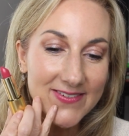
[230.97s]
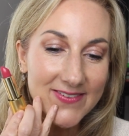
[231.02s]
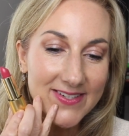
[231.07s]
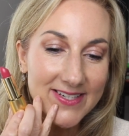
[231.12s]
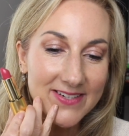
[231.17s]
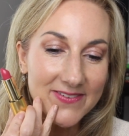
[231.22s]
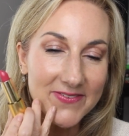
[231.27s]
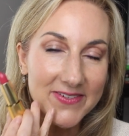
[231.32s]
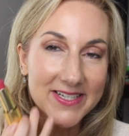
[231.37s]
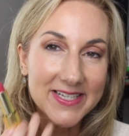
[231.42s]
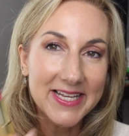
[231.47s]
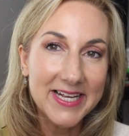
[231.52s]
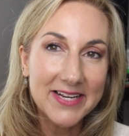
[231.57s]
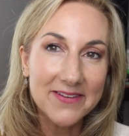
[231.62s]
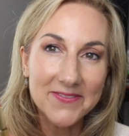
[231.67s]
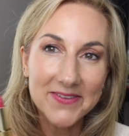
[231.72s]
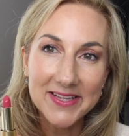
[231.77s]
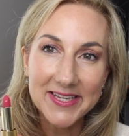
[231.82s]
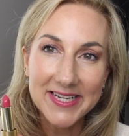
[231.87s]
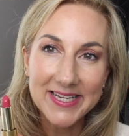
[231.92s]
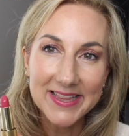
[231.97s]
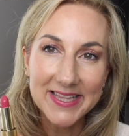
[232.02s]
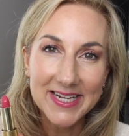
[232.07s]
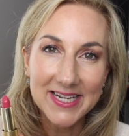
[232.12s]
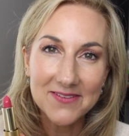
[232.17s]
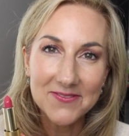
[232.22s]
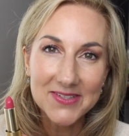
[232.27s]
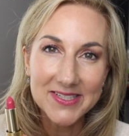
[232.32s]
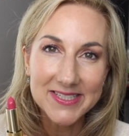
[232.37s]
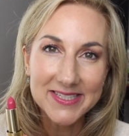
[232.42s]
one I feel like really
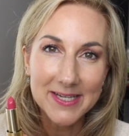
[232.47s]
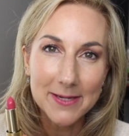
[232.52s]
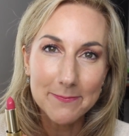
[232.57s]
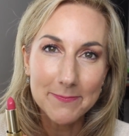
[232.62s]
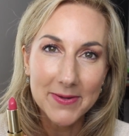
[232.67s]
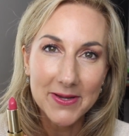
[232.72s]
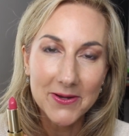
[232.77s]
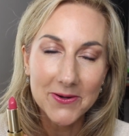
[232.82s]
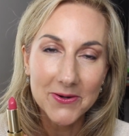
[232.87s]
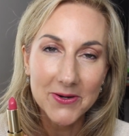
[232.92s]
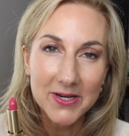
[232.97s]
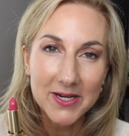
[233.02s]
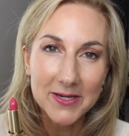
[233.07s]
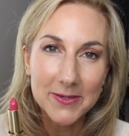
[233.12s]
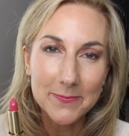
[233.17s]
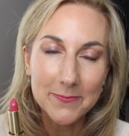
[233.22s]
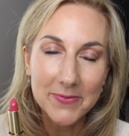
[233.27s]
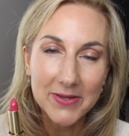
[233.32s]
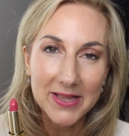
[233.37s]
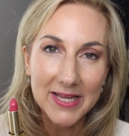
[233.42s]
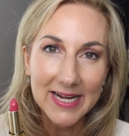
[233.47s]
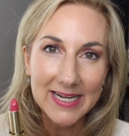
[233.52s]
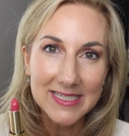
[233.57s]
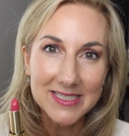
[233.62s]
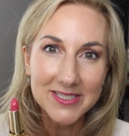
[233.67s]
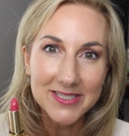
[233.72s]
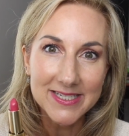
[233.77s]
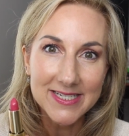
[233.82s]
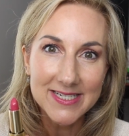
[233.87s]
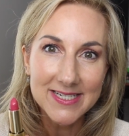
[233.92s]
livens up your
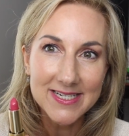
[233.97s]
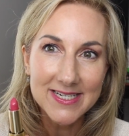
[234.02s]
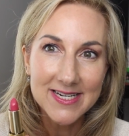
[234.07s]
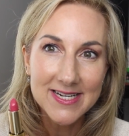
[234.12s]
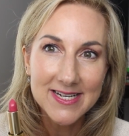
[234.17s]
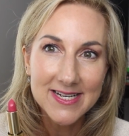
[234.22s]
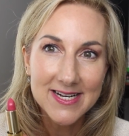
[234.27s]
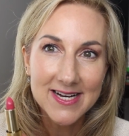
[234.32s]
complexion.